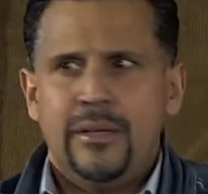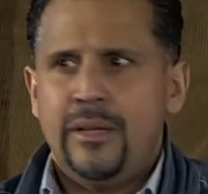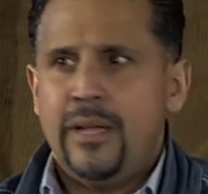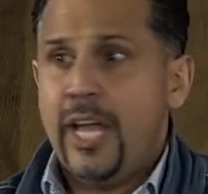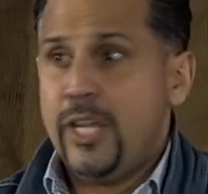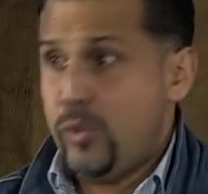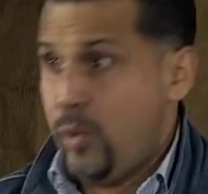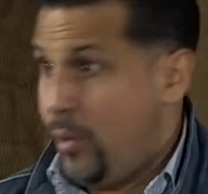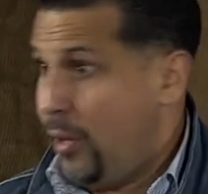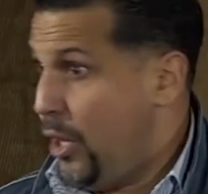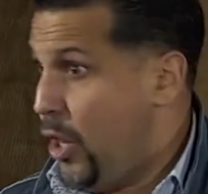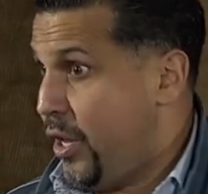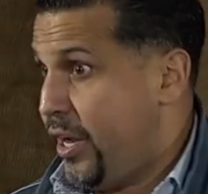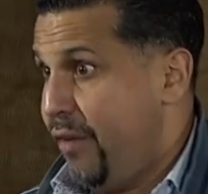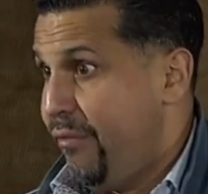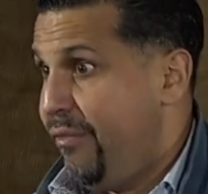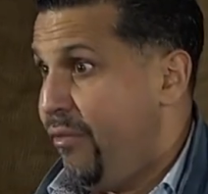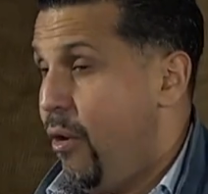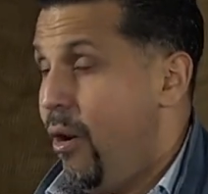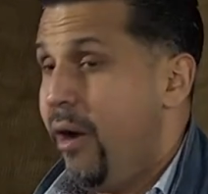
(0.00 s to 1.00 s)
That's what we're
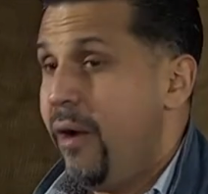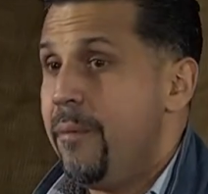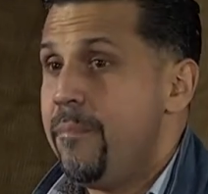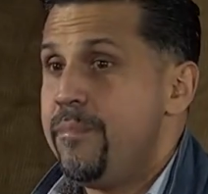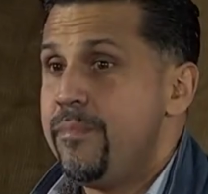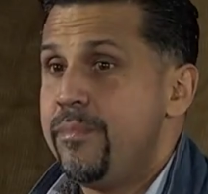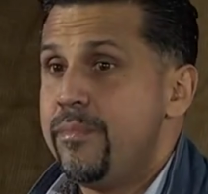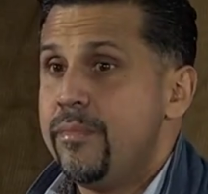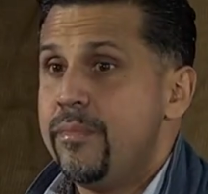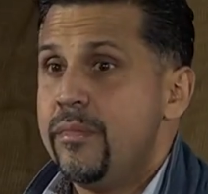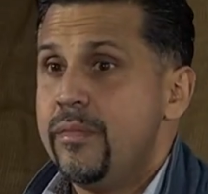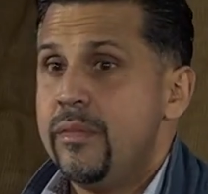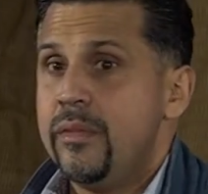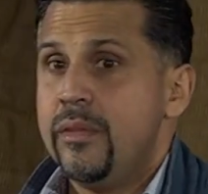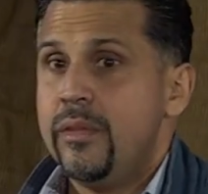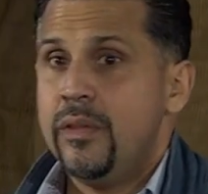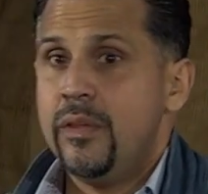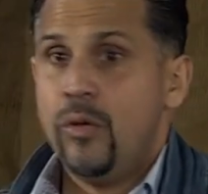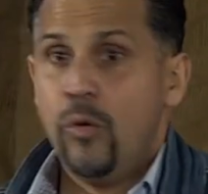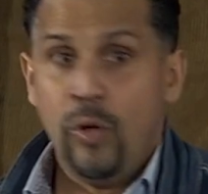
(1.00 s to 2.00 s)
looking for.
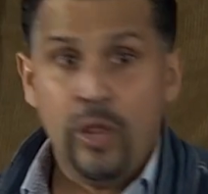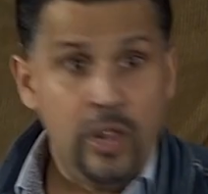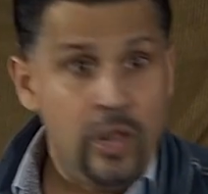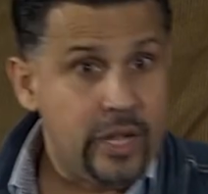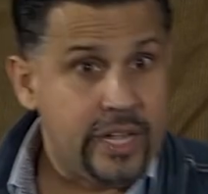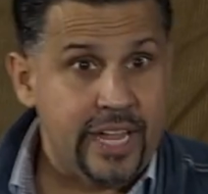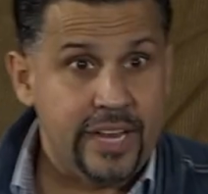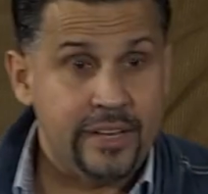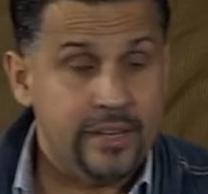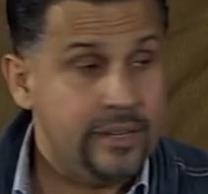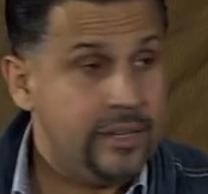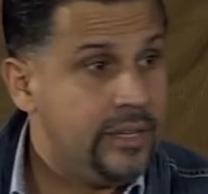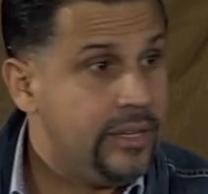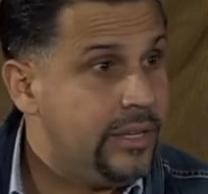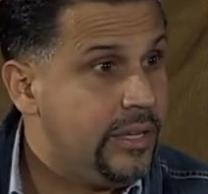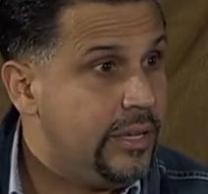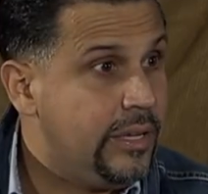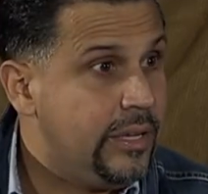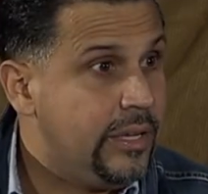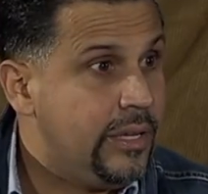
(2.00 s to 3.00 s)
We're looking
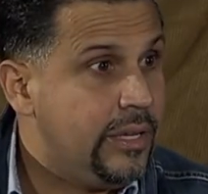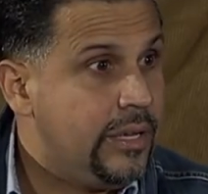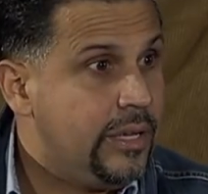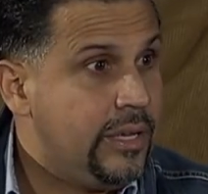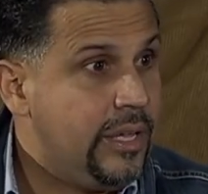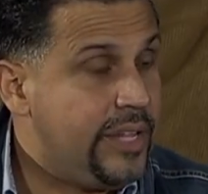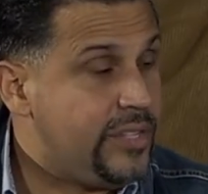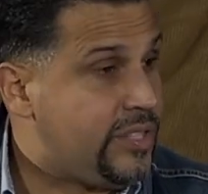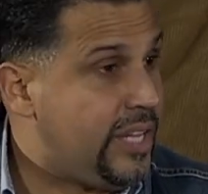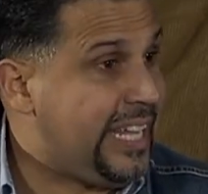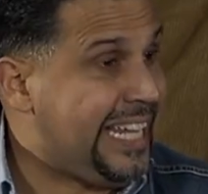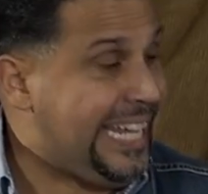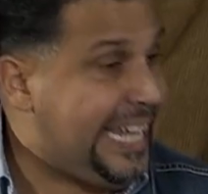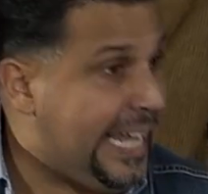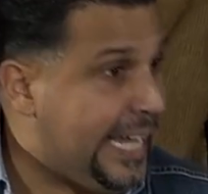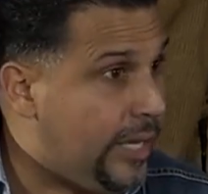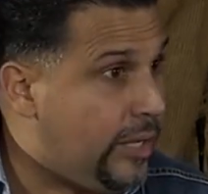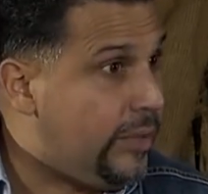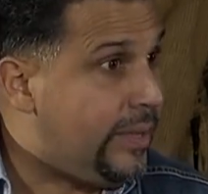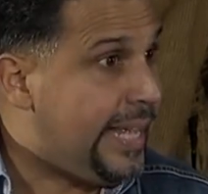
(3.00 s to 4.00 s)
Listen,
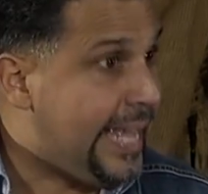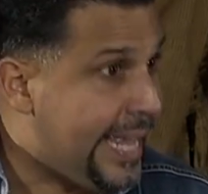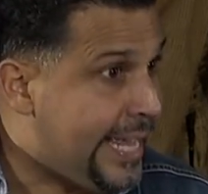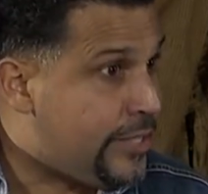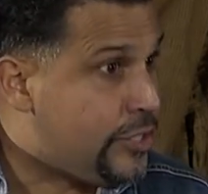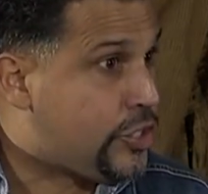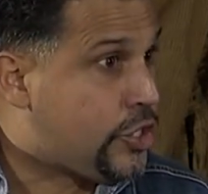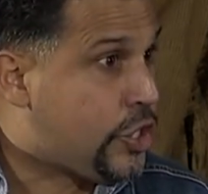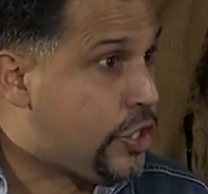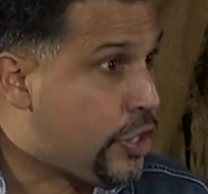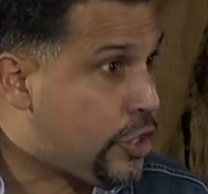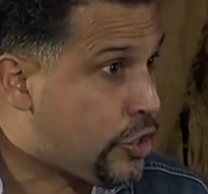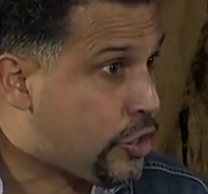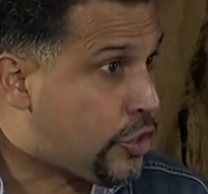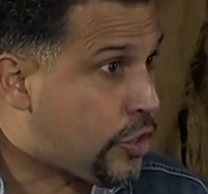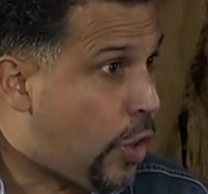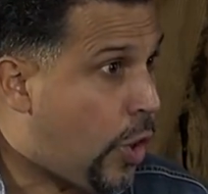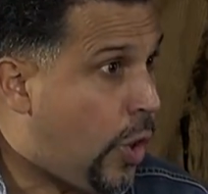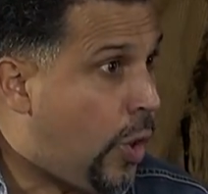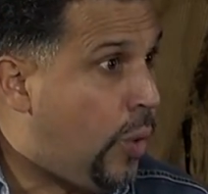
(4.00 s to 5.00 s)
guilt is to the
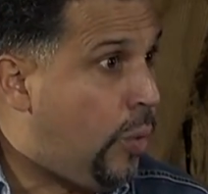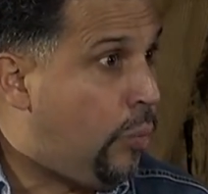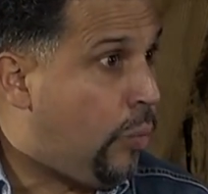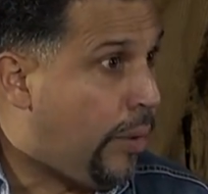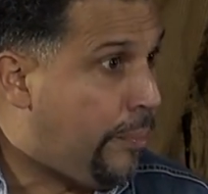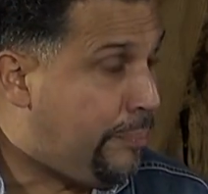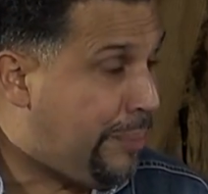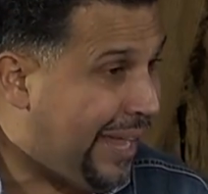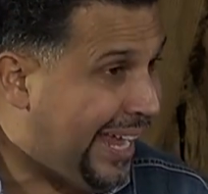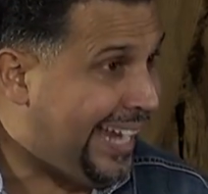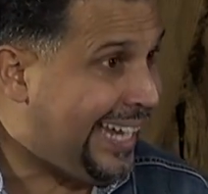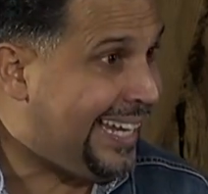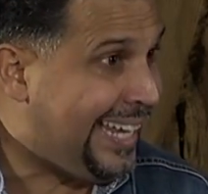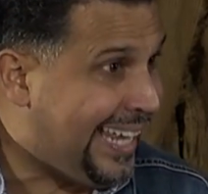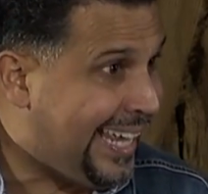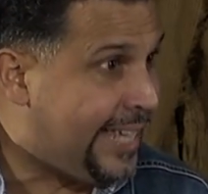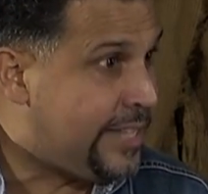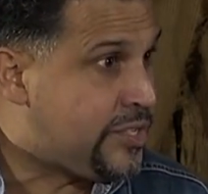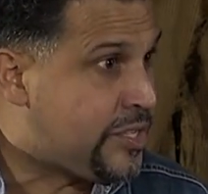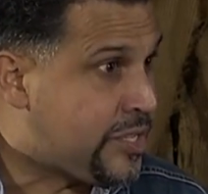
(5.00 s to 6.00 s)
soul what pain
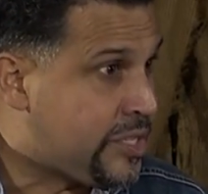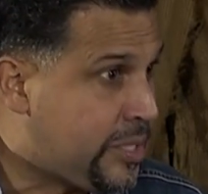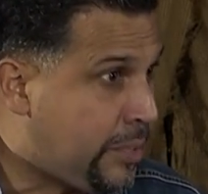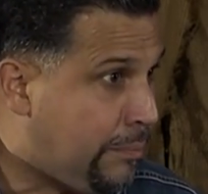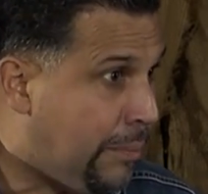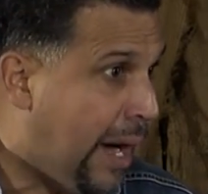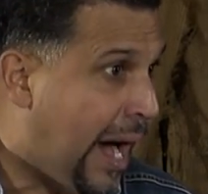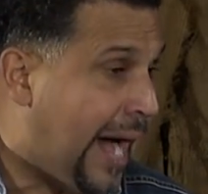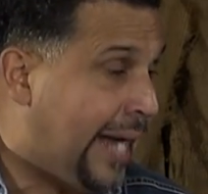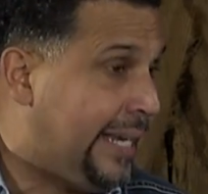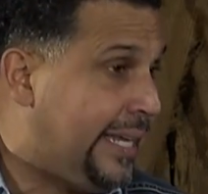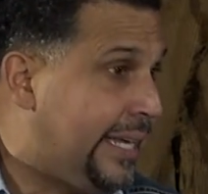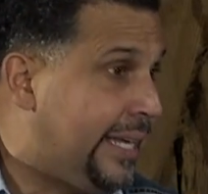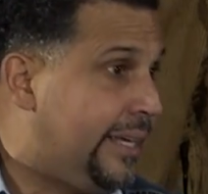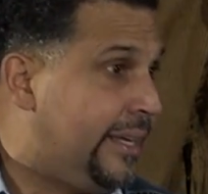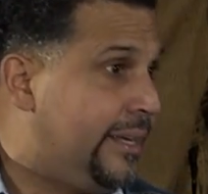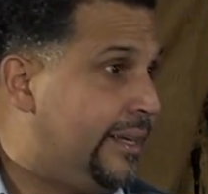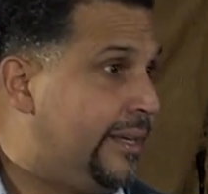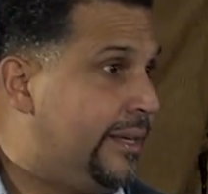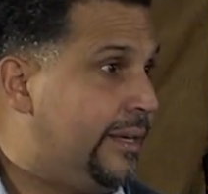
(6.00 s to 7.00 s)
is to the body.
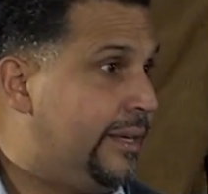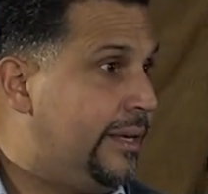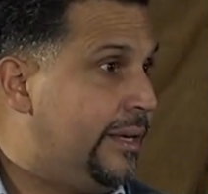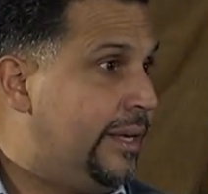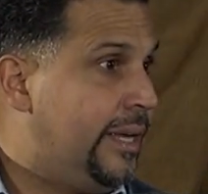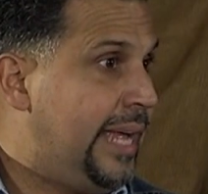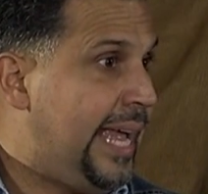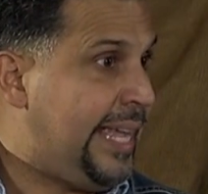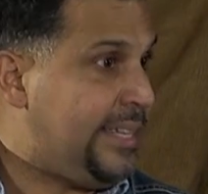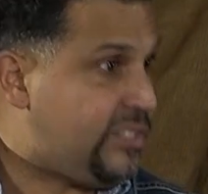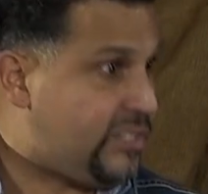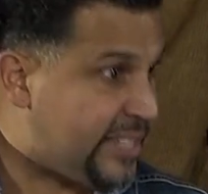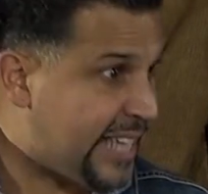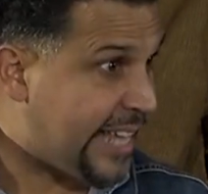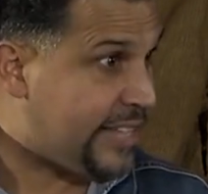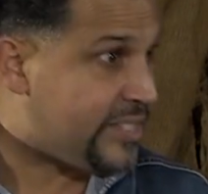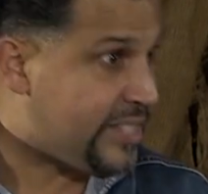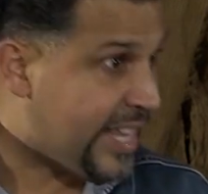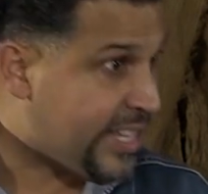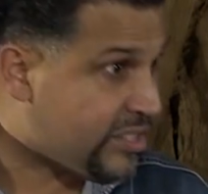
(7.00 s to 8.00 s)
It
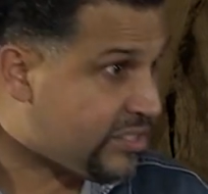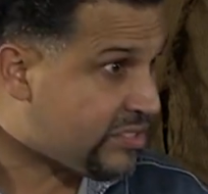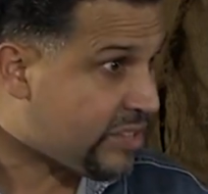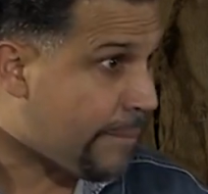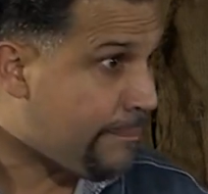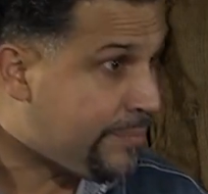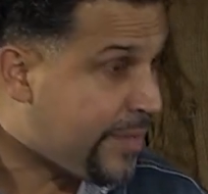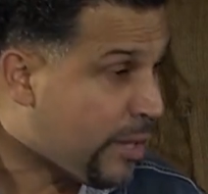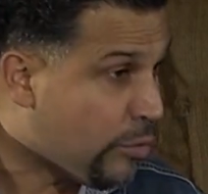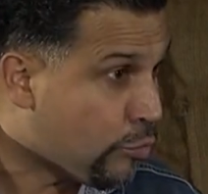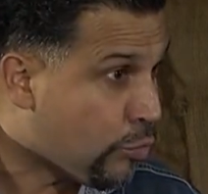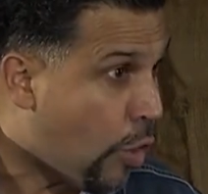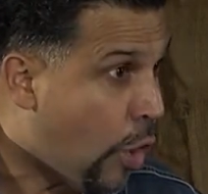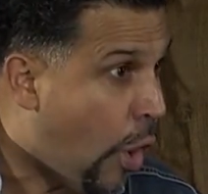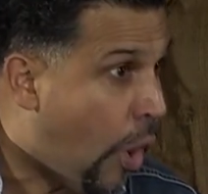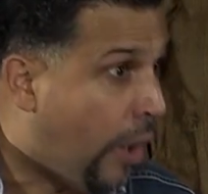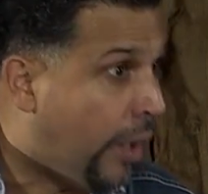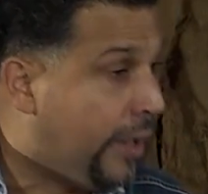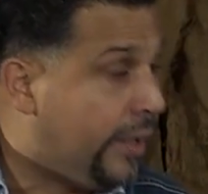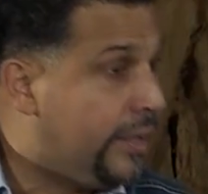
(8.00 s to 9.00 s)
says there's something
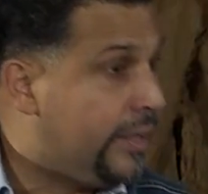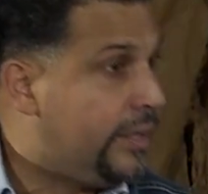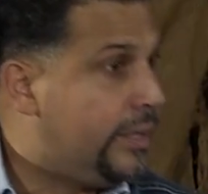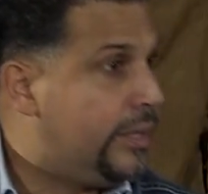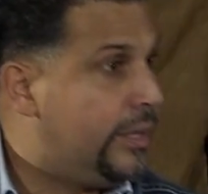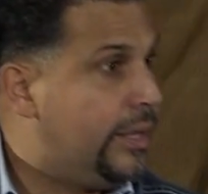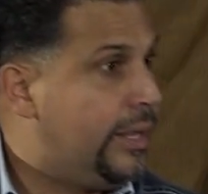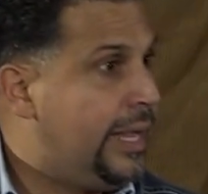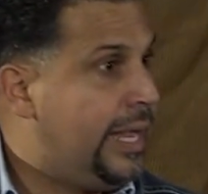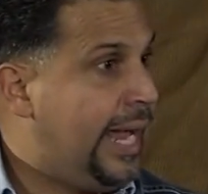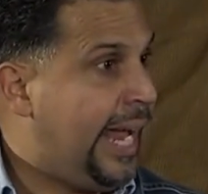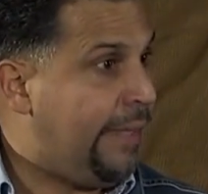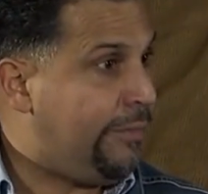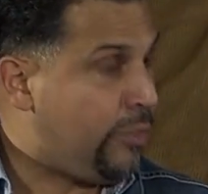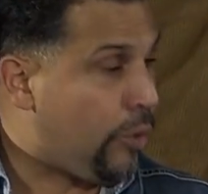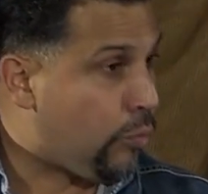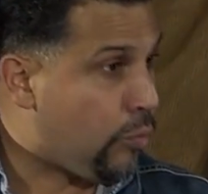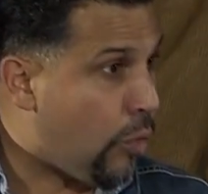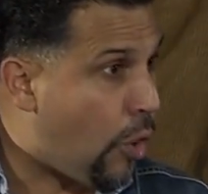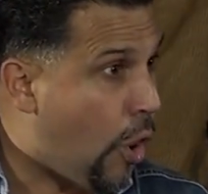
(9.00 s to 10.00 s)
wrong, and
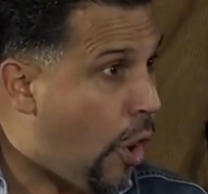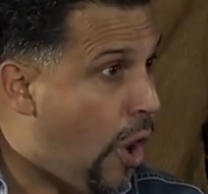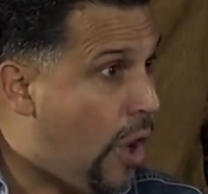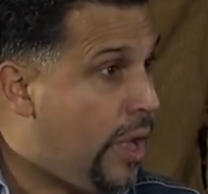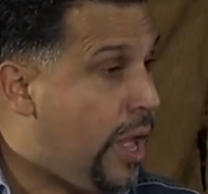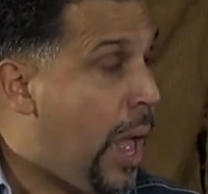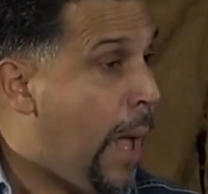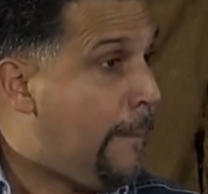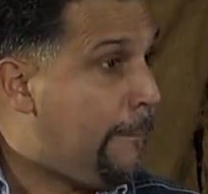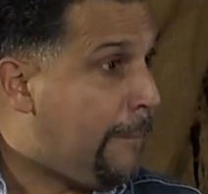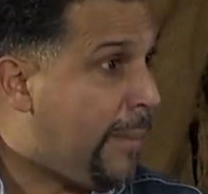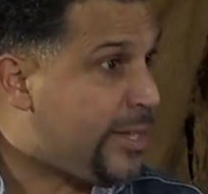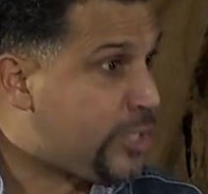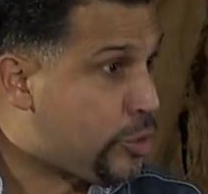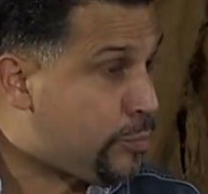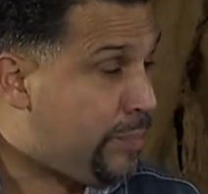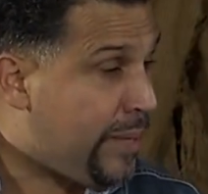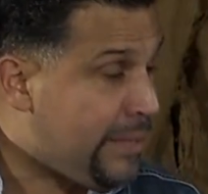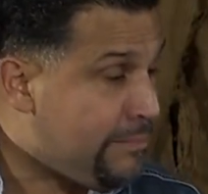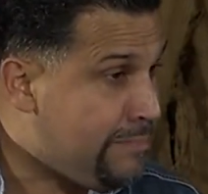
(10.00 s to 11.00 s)
the wrong
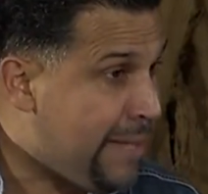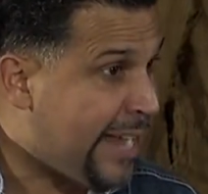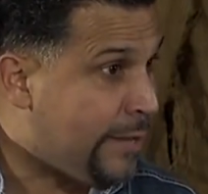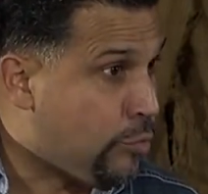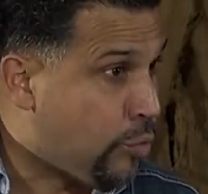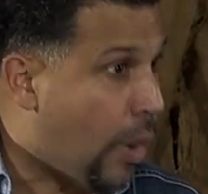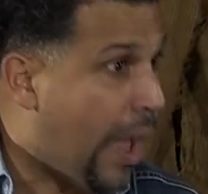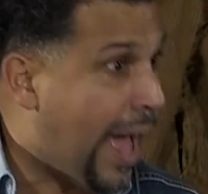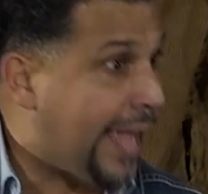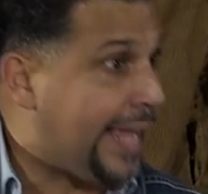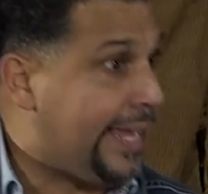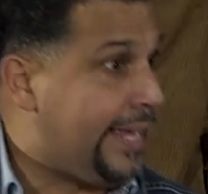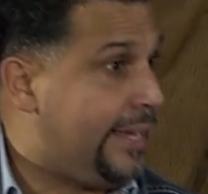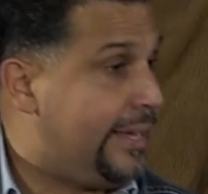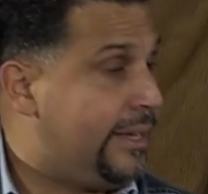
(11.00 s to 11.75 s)
must be made right.